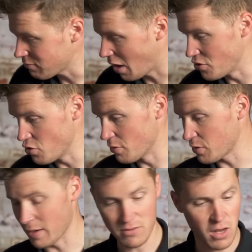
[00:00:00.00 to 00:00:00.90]
And numerous
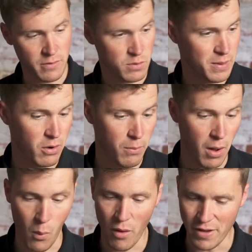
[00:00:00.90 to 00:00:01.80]
amounts of times it's been on
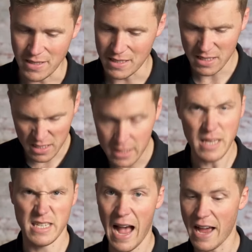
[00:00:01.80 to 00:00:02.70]
barbed wire fences.
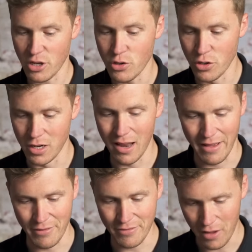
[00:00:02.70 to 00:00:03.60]
It's had a good
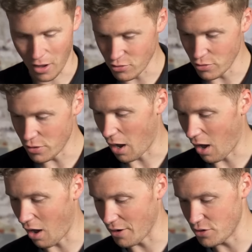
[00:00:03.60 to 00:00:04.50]
life, a good
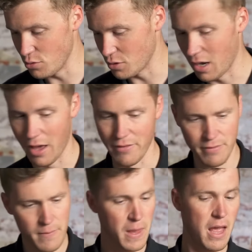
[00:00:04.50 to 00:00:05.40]
hard use life.